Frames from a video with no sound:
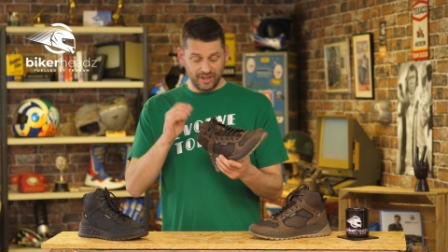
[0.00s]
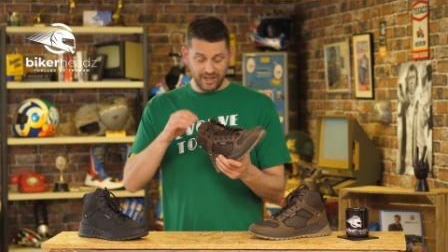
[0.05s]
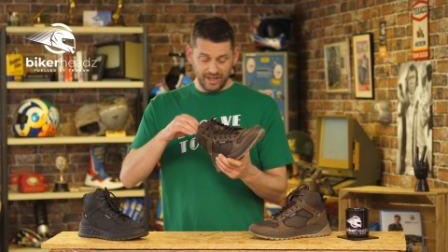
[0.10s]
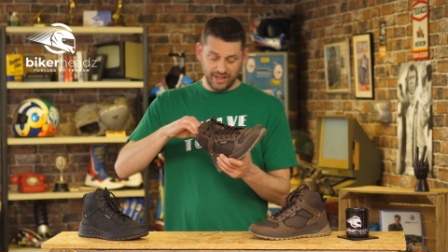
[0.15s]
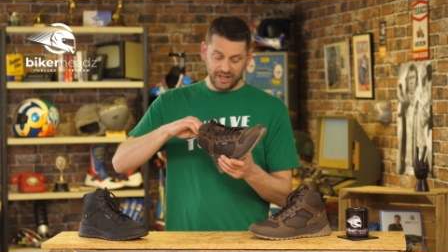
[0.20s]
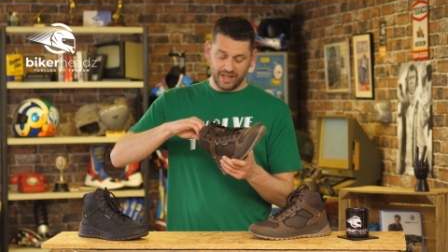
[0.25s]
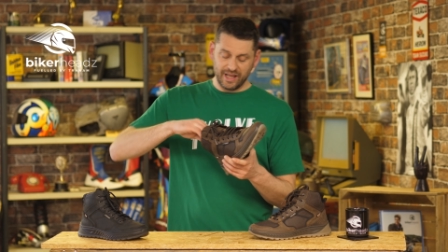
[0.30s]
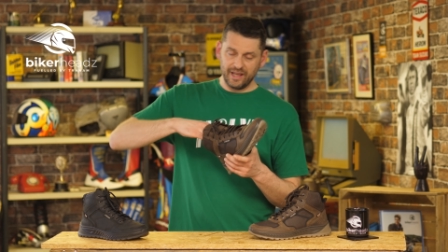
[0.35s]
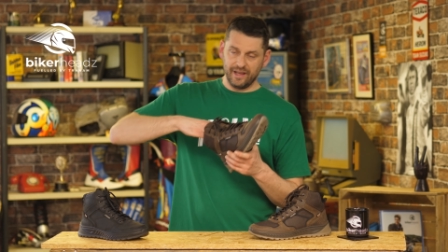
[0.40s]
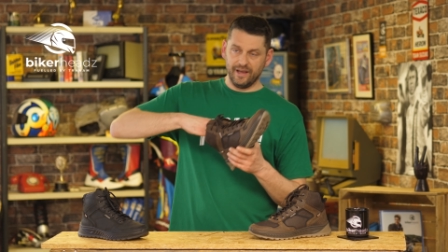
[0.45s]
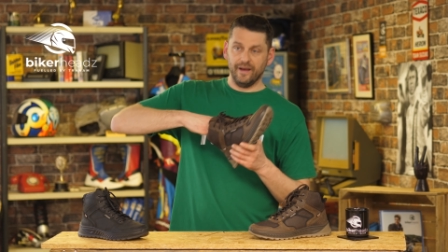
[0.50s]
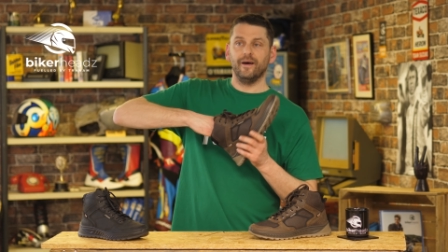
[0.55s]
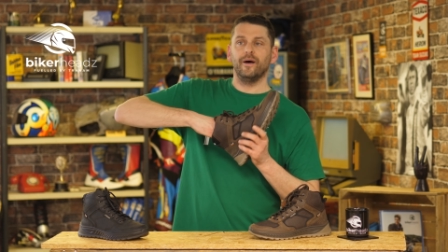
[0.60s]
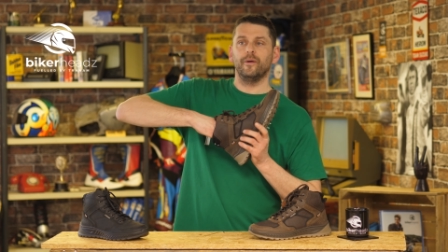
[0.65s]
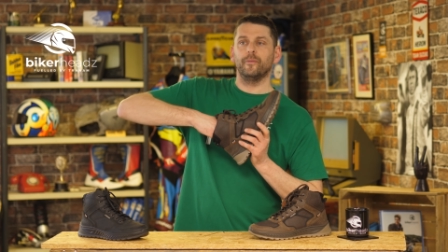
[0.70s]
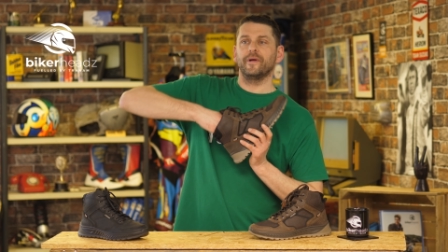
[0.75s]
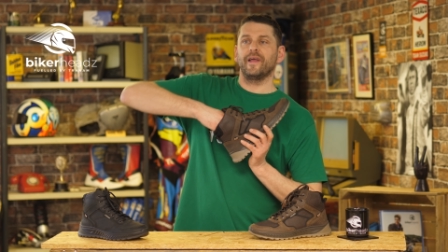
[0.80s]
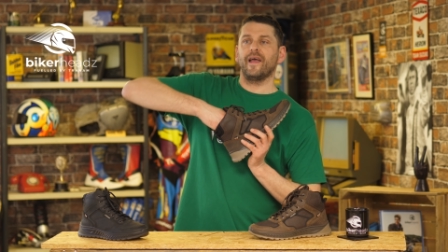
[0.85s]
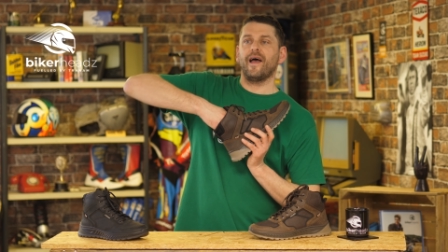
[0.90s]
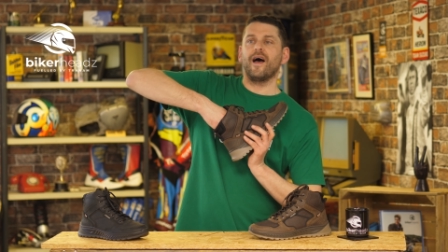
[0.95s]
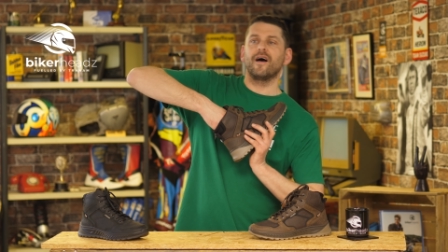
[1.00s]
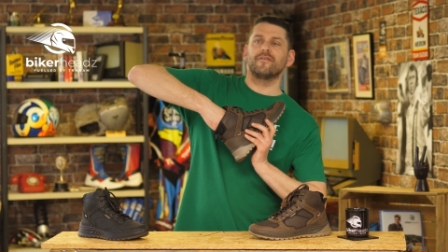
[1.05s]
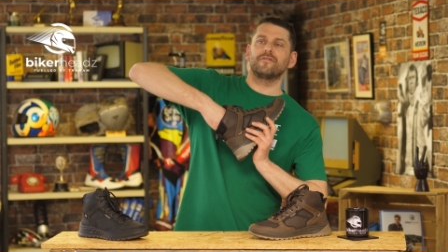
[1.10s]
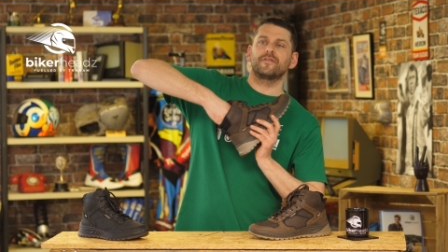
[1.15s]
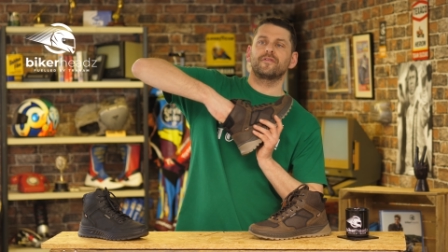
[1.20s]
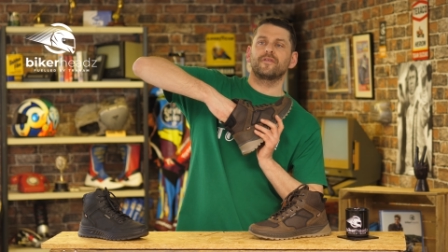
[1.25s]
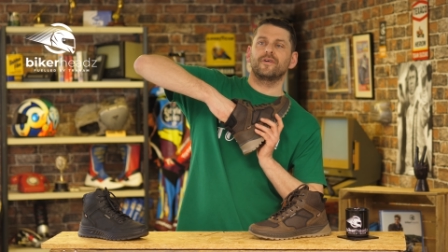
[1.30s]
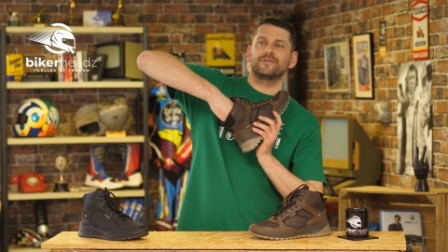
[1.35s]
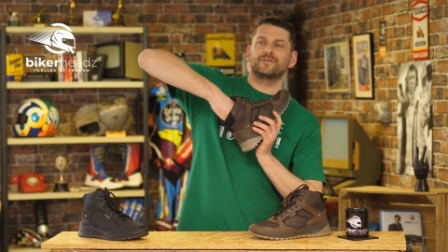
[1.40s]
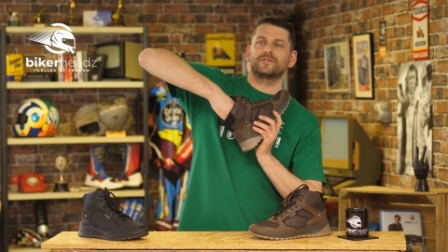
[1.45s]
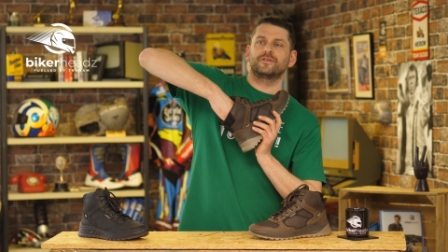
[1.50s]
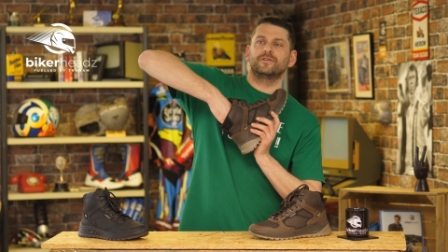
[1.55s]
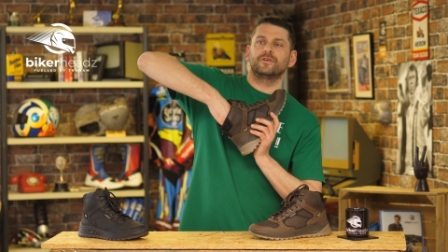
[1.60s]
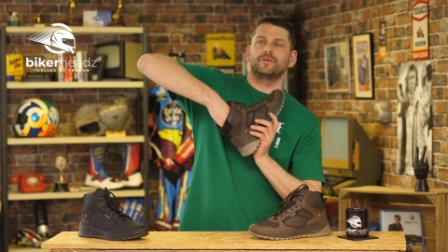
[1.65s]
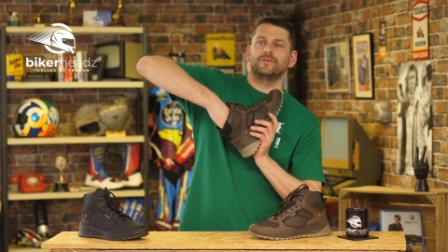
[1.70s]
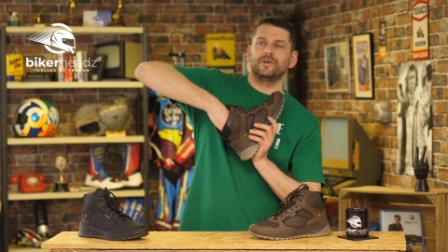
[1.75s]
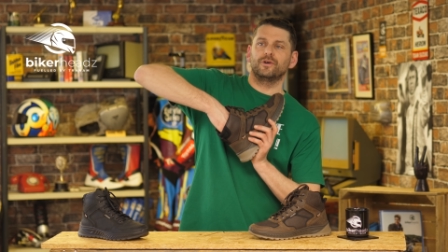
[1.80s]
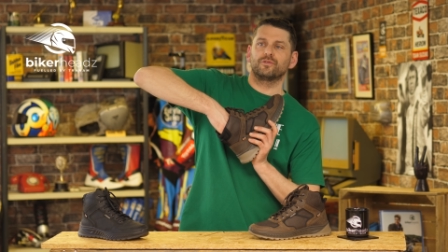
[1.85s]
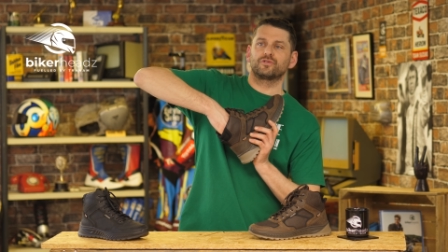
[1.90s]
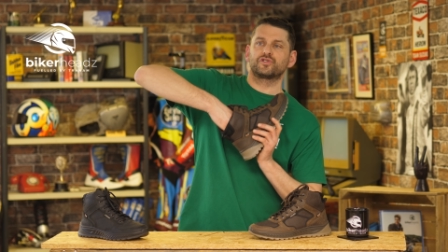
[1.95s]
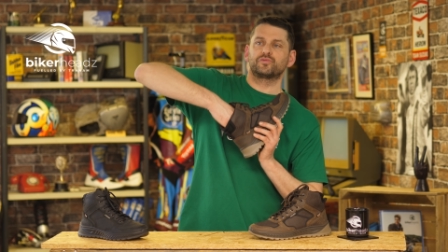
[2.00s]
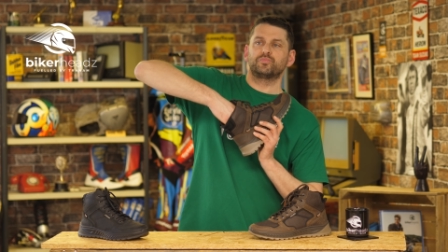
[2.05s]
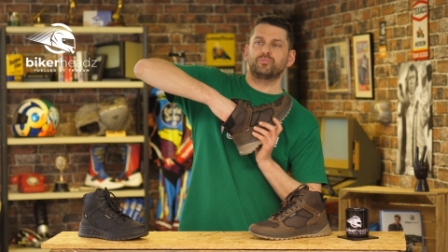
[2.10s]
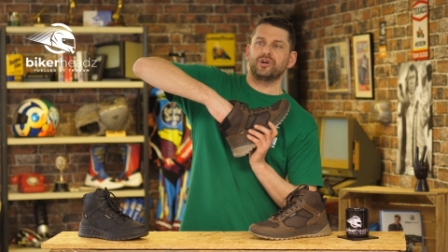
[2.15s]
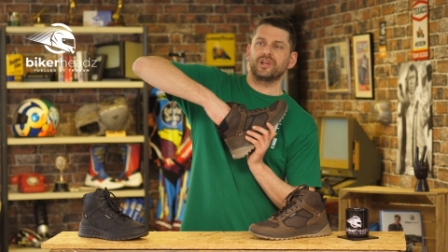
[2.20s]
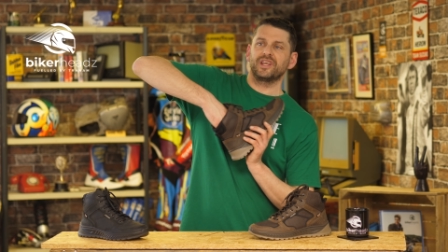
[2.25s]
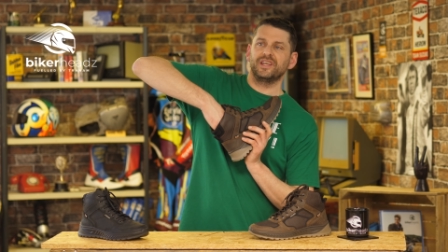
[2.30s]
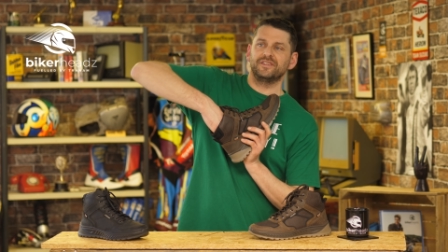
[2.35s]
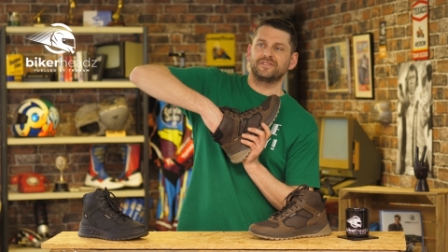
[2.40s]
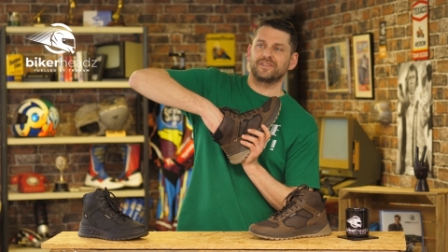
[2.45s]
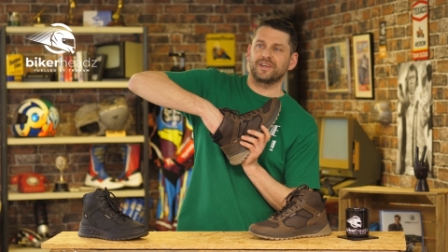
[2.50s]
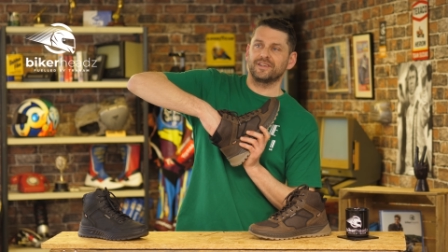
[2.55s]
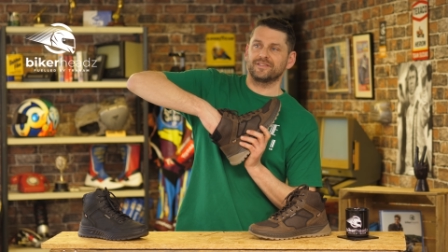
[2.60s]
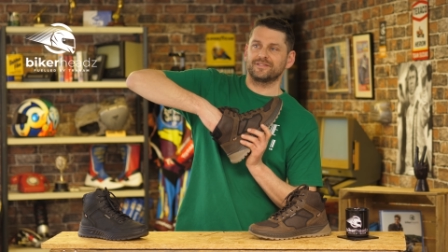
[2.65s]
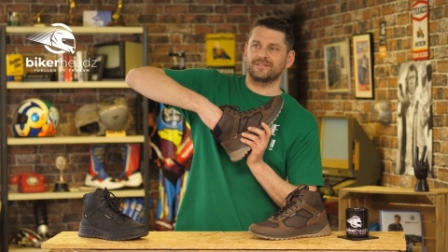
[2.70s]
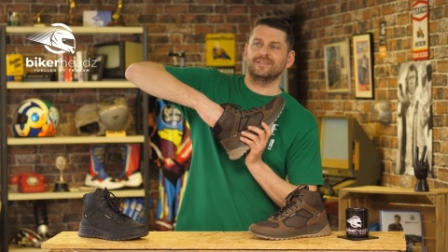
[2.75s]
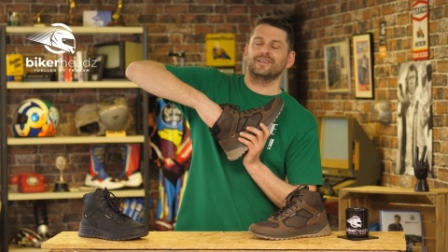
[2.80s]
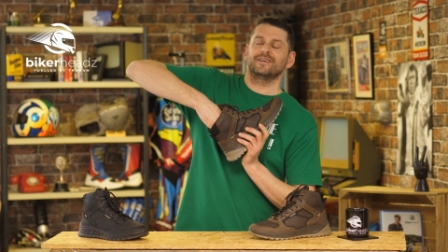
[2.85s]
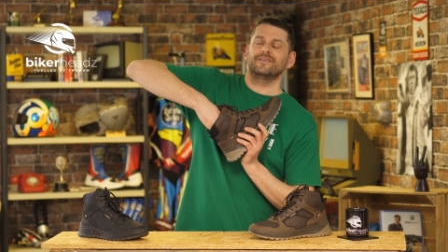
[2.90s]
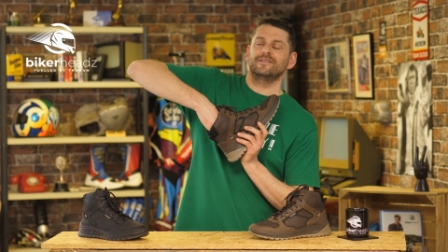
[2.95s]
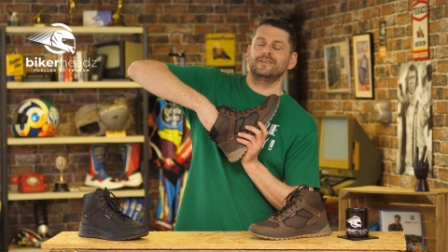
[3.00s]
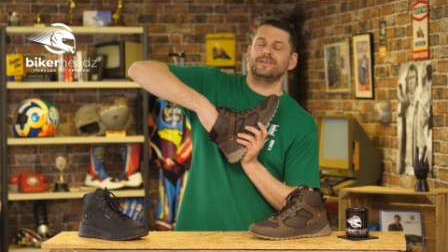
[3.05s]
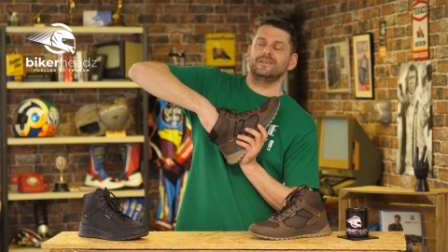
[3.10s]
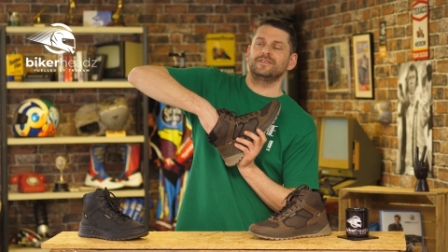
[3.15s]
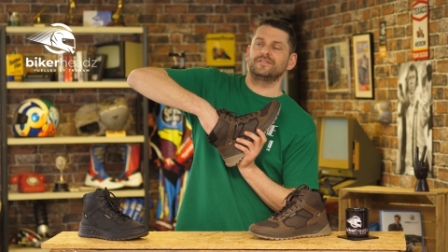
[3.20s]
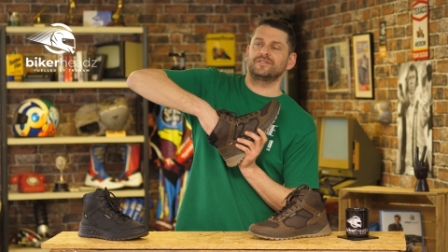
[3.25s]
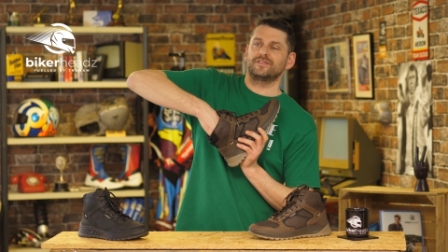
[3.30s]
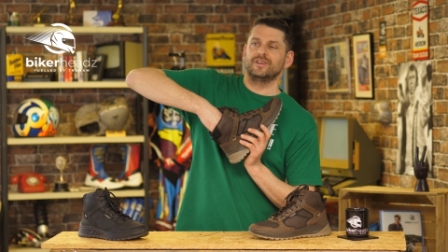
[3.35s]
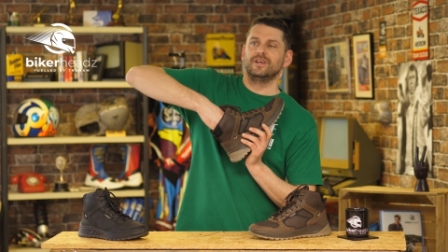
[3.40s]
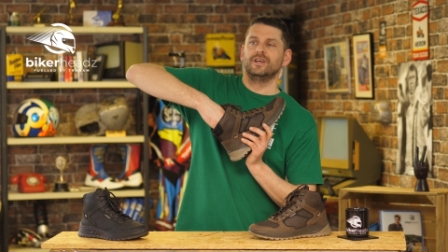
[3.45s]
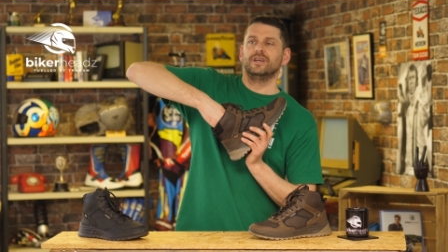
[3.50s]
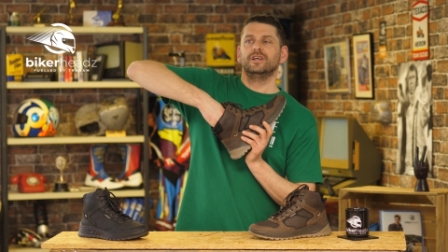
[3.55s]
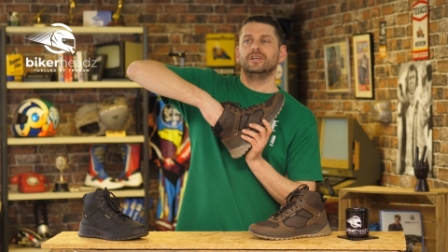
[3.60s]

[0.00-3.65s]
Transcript: in here we have, if I was to do the old springy test, there it is.